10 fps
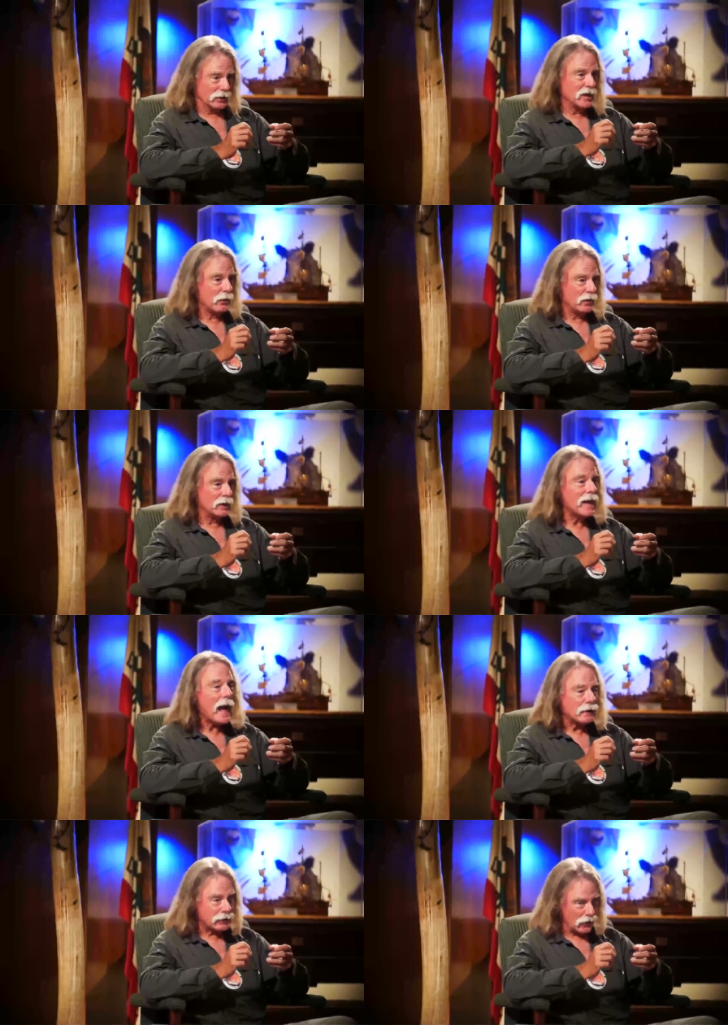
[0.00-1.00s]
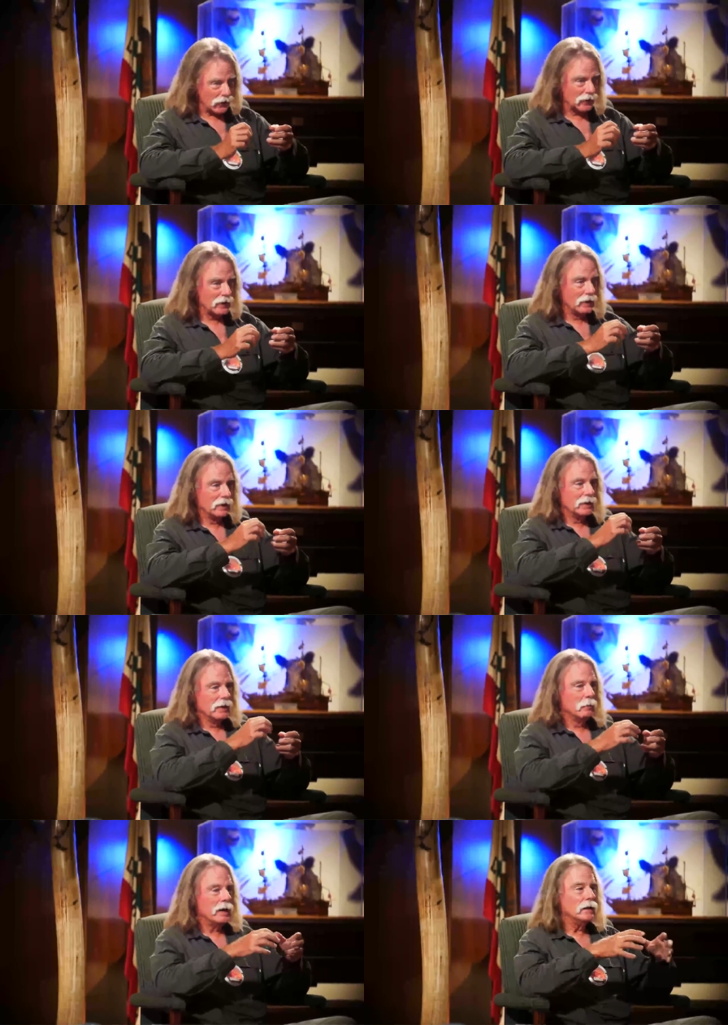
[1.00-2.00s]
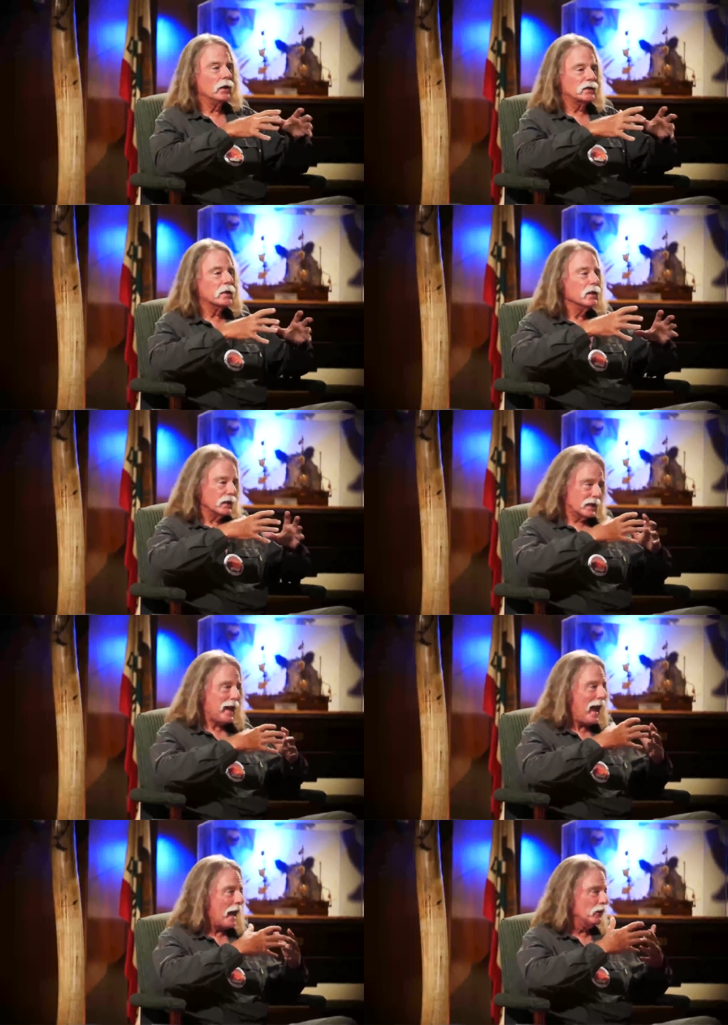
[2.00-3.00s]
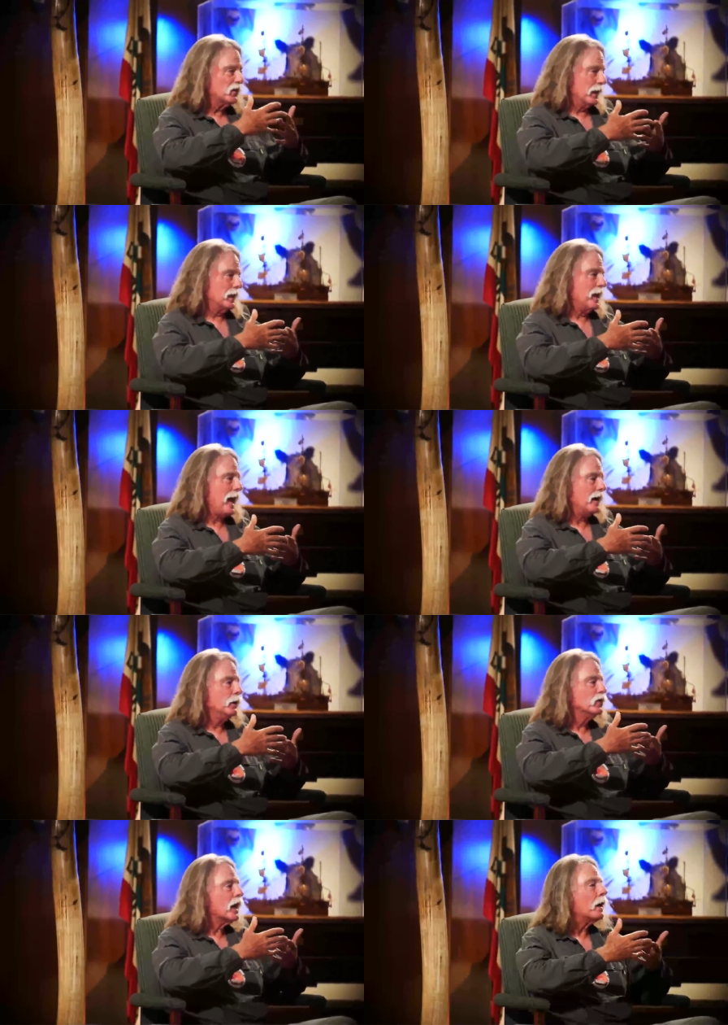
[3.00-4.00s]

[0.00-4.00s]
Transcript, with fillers: It's not really cat fur, but it, it's, it's a cat. It looks like a cat, and it was.